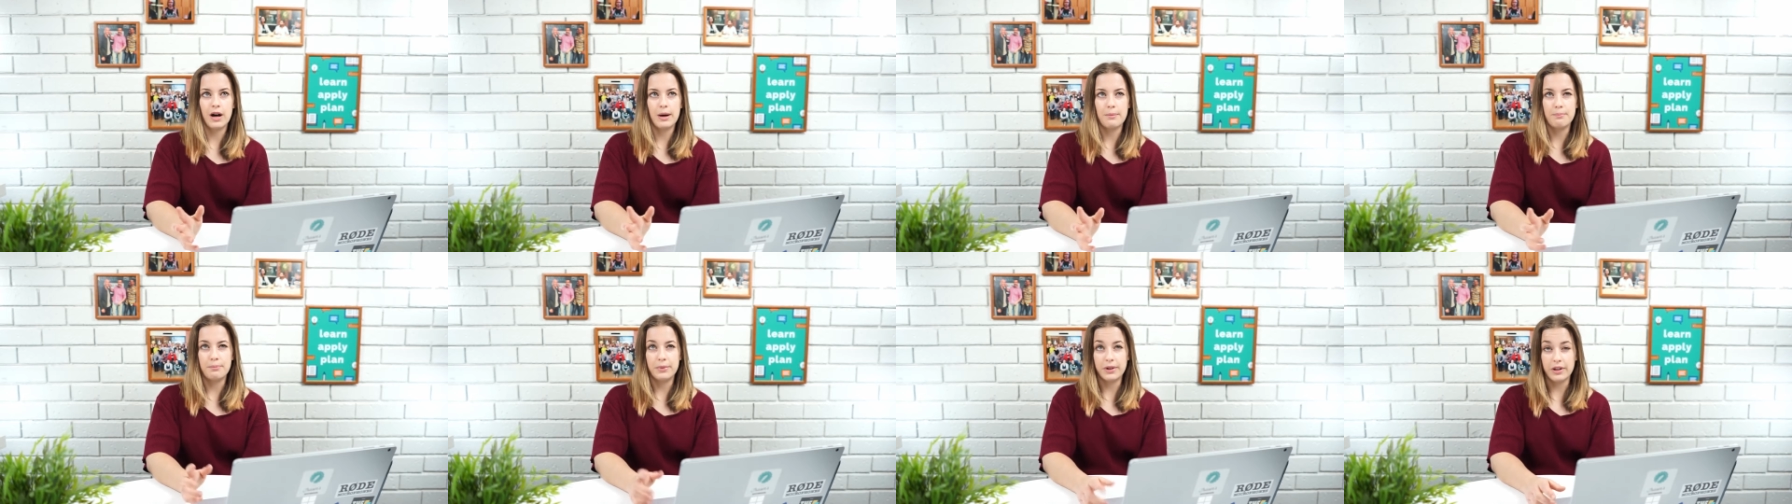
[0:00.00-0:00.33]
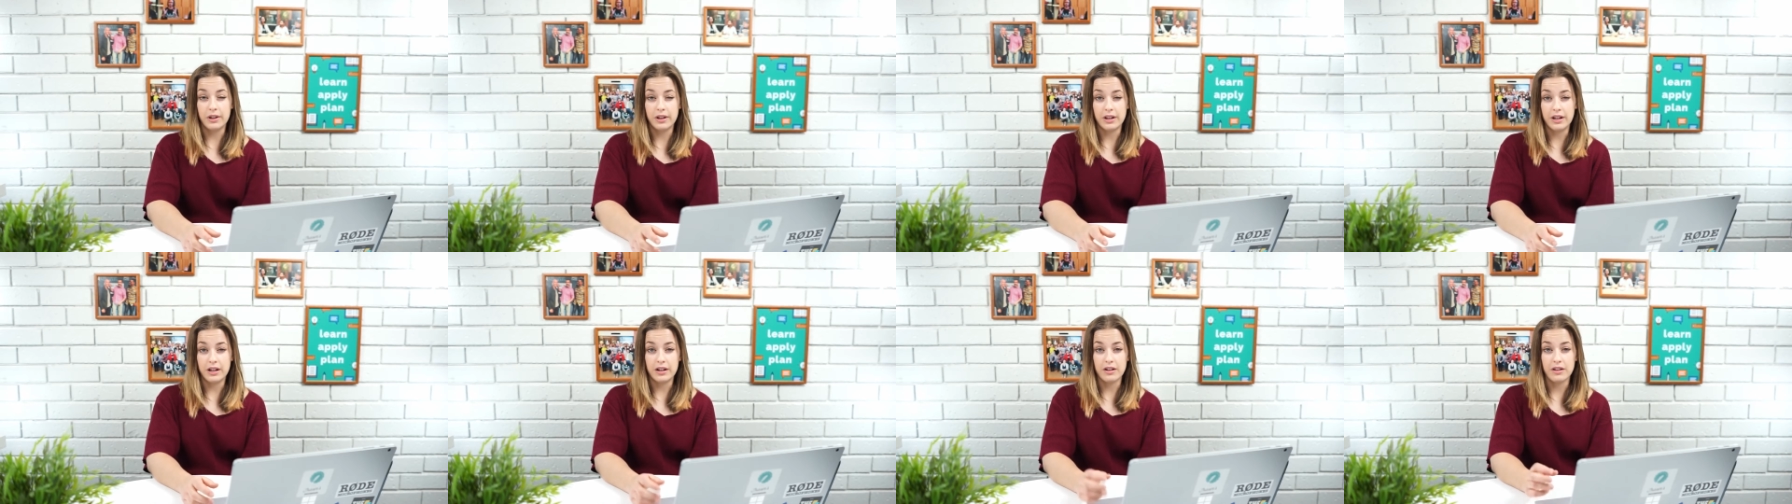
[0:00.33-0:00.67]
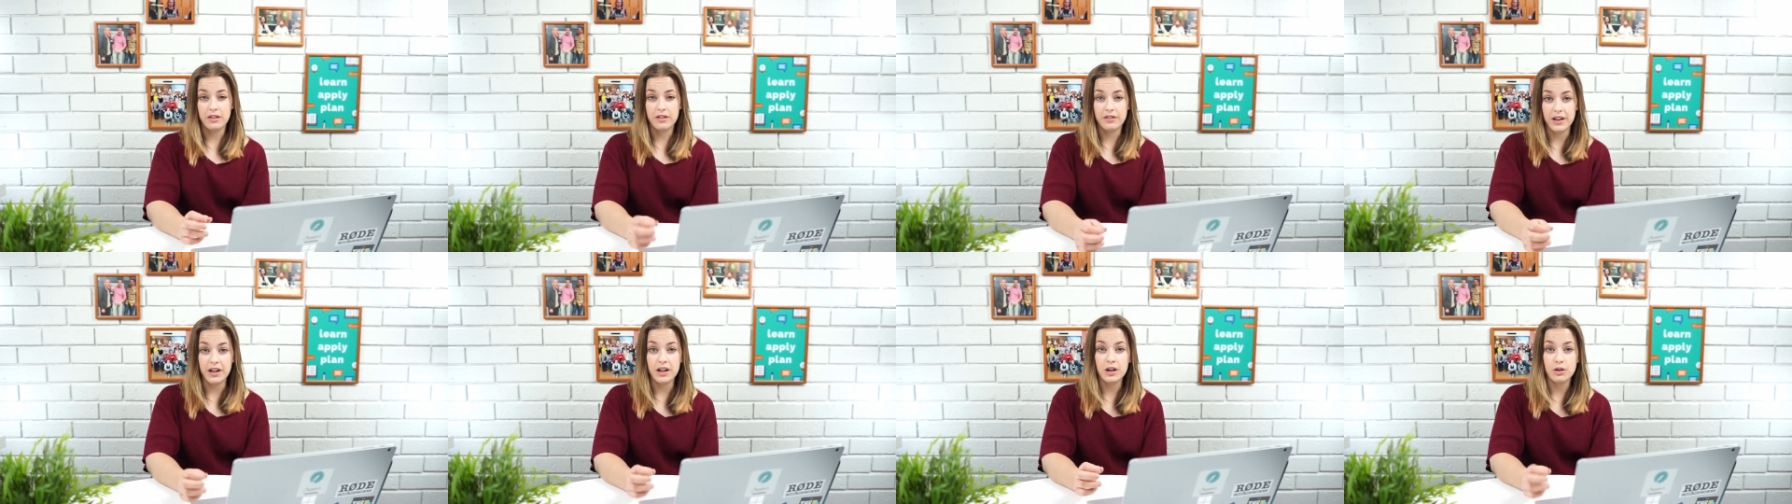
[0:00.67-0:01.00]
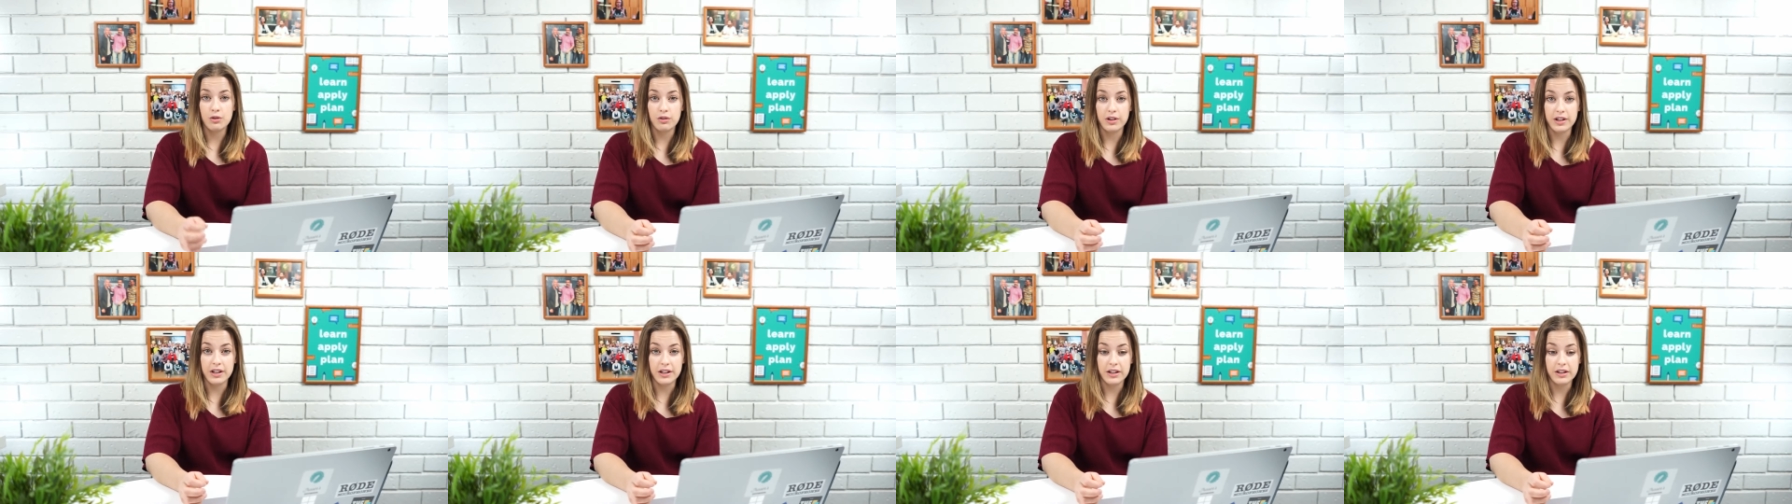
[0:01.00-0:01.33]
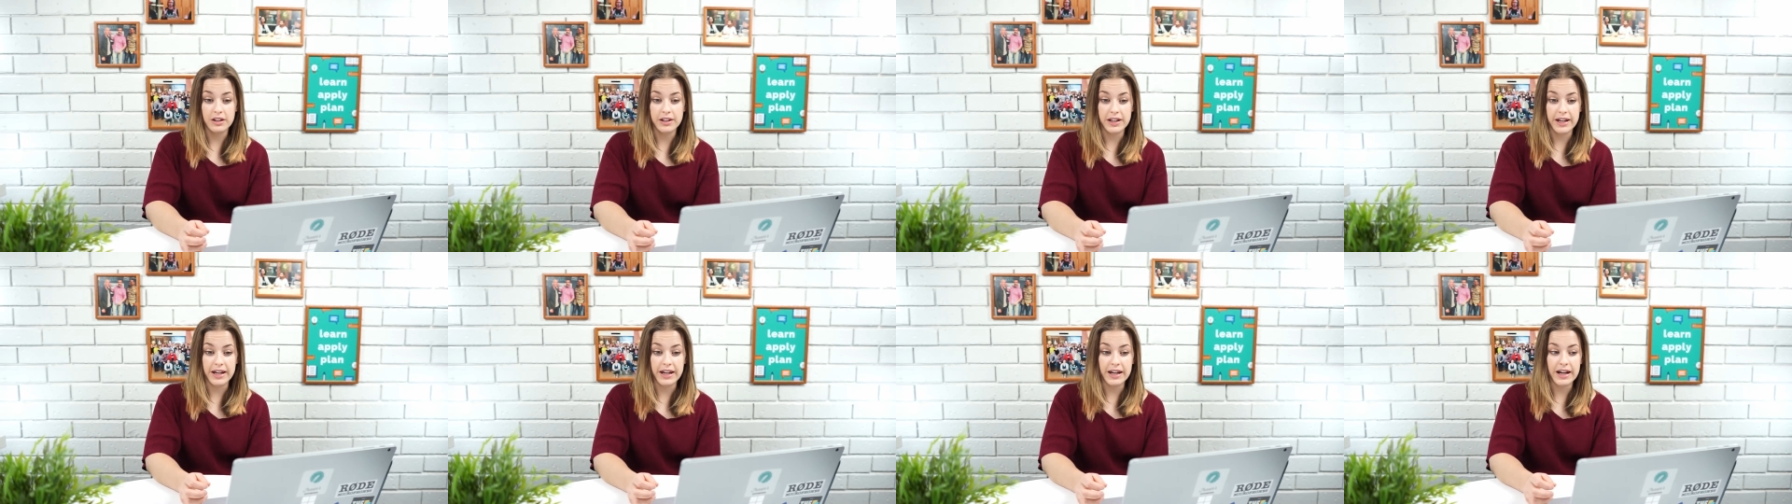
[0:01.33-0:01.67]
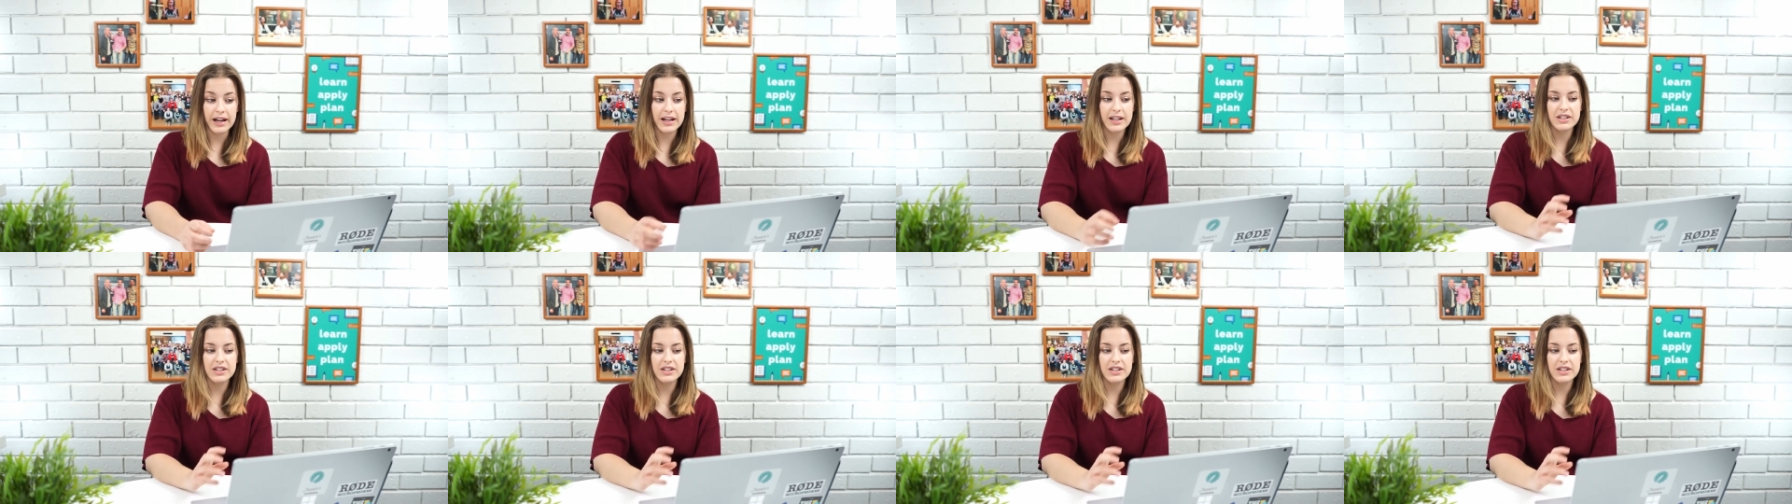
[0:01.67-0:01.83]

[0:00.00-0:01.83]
ability to think critically,